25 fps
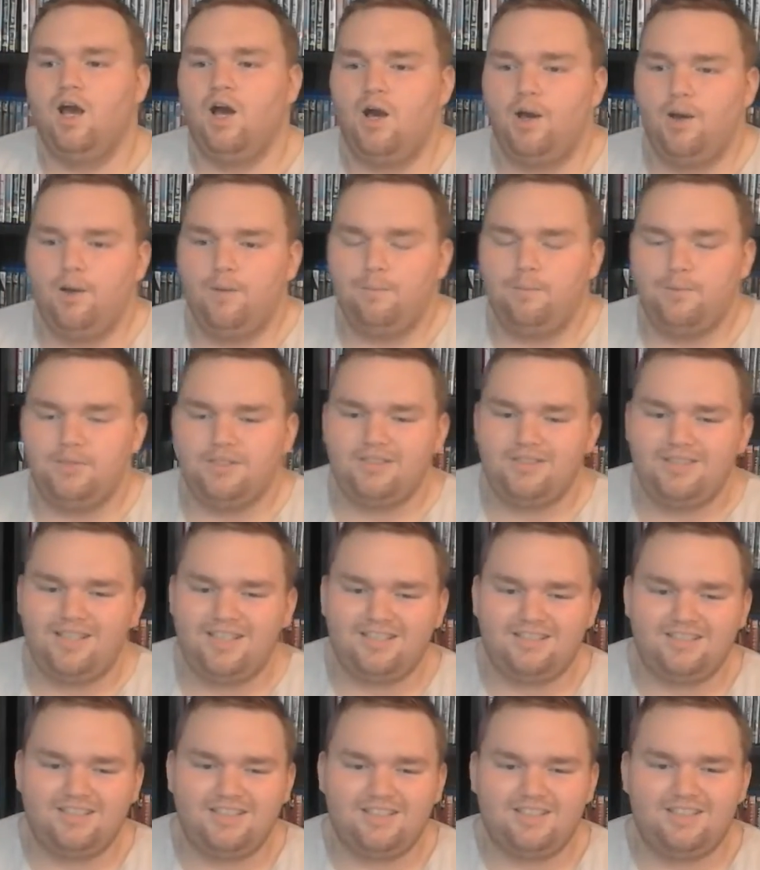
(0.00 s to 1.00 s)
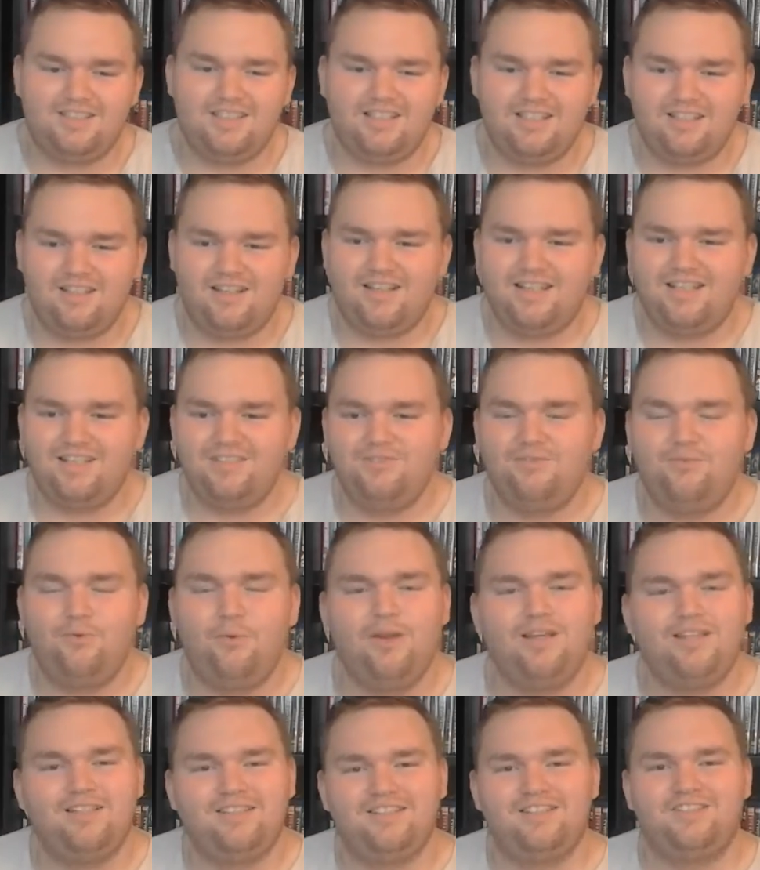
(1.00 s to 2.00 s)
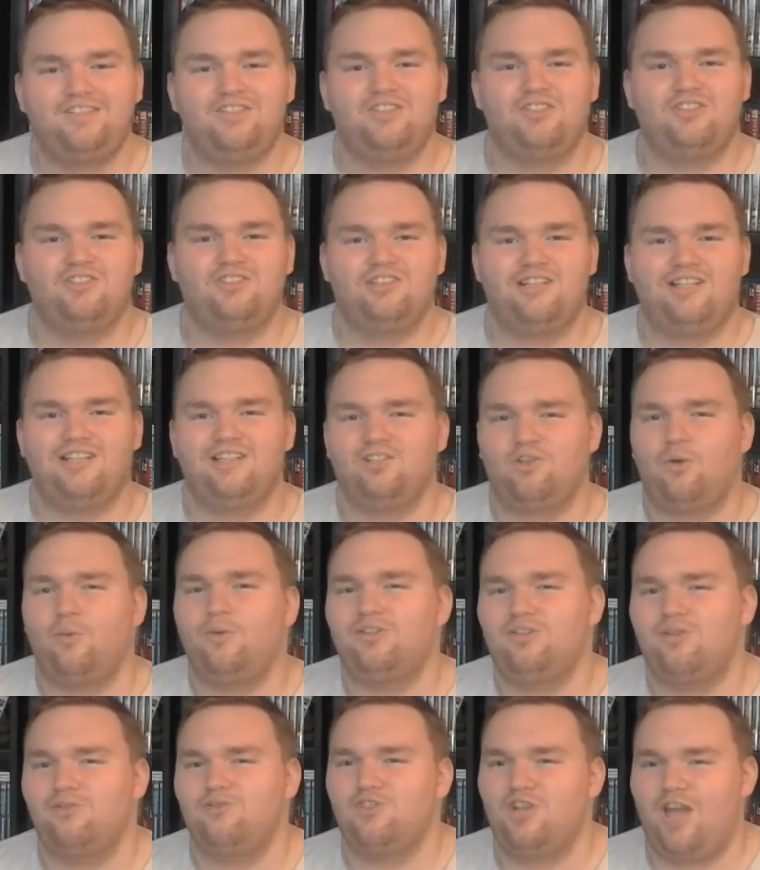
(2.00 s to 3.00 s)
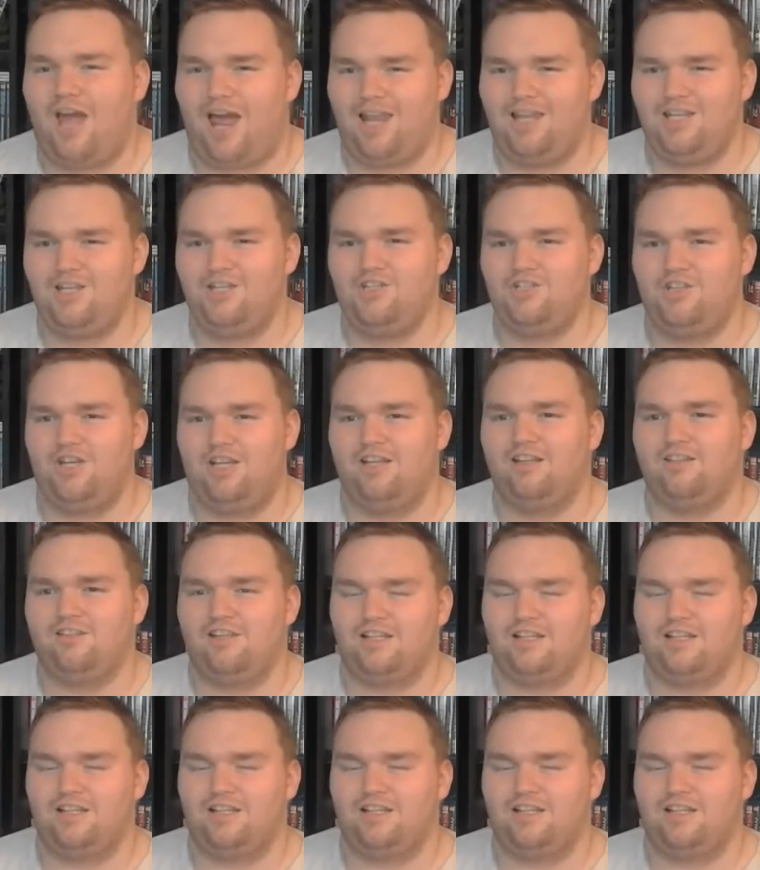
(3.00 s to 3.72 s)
But his voice is just like always so challenging.